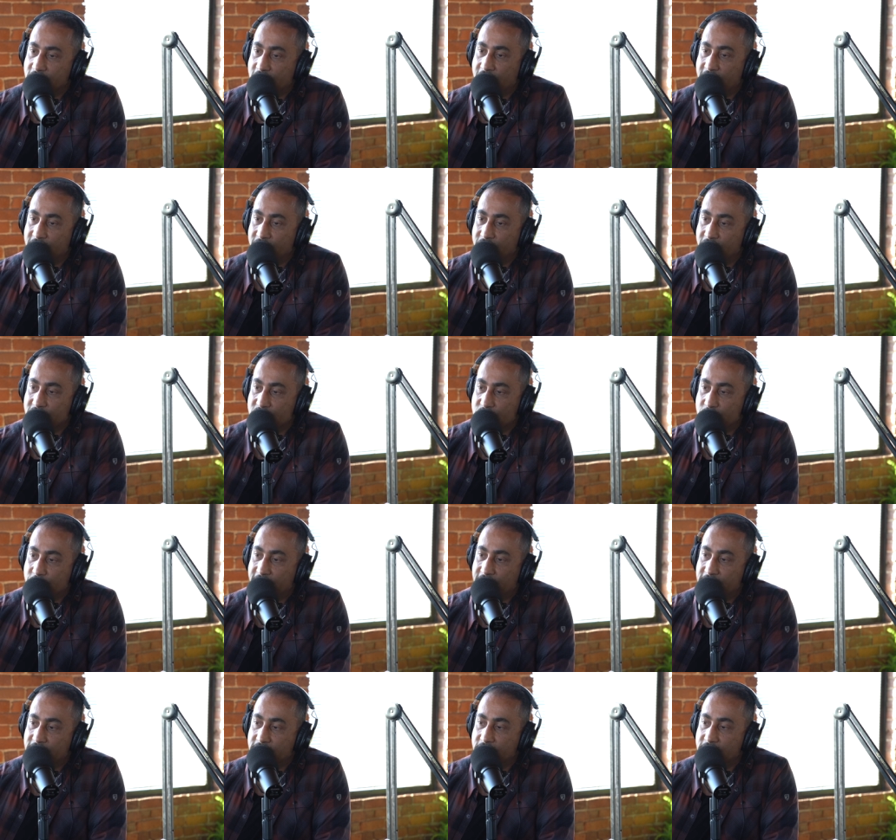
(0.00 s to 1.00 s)
I've
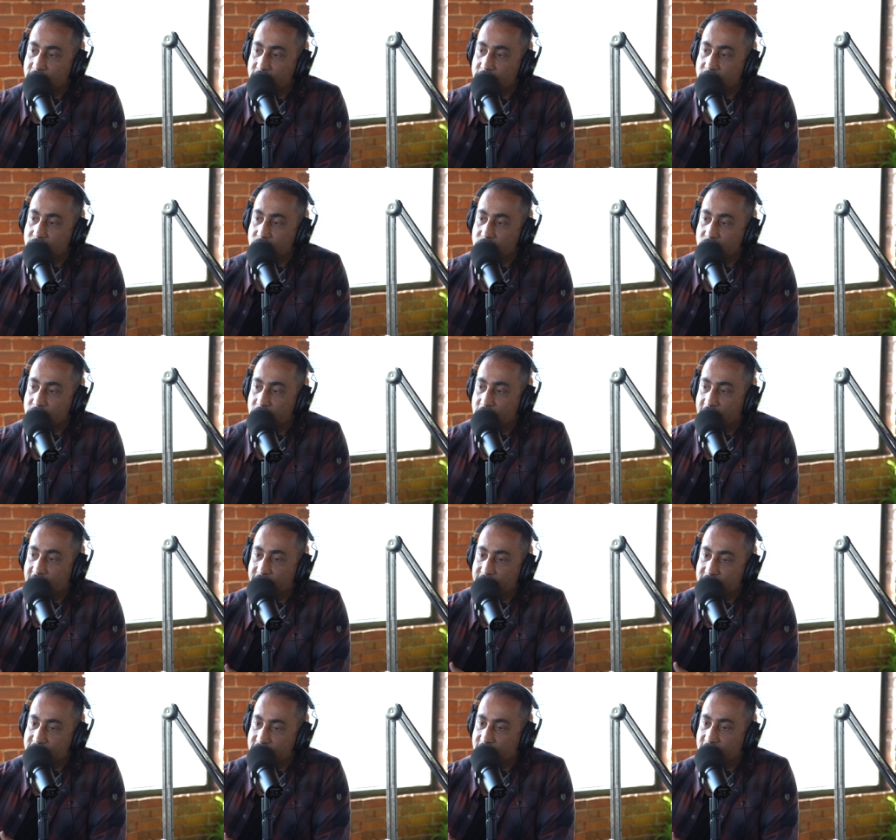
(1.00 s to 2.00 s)
expected to
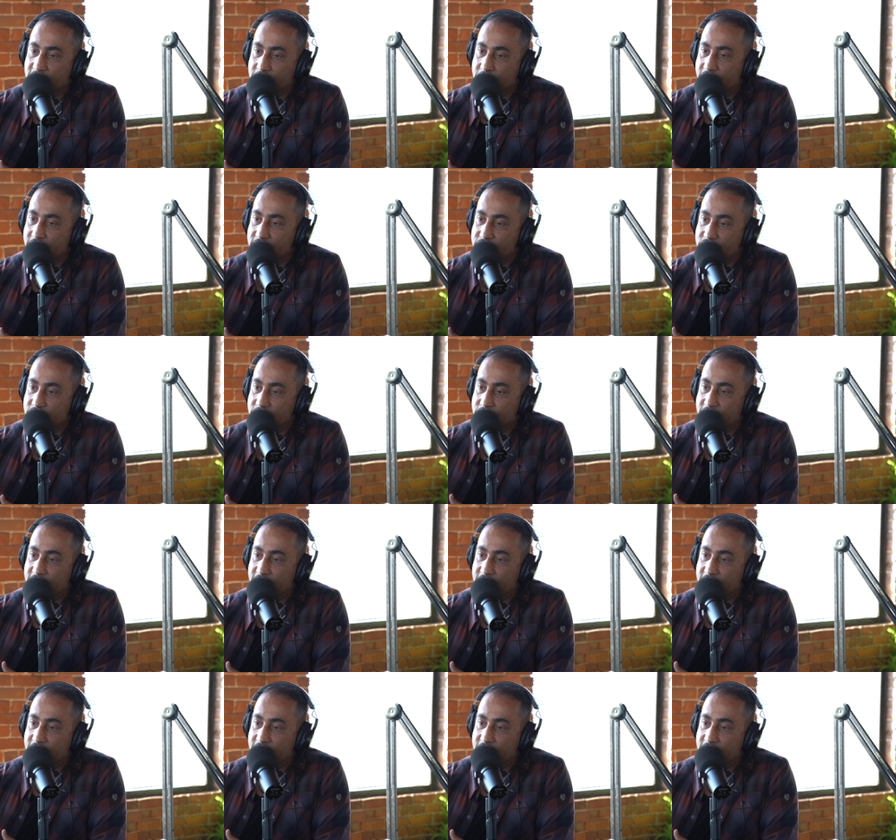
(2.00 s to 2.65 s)
have a celebration,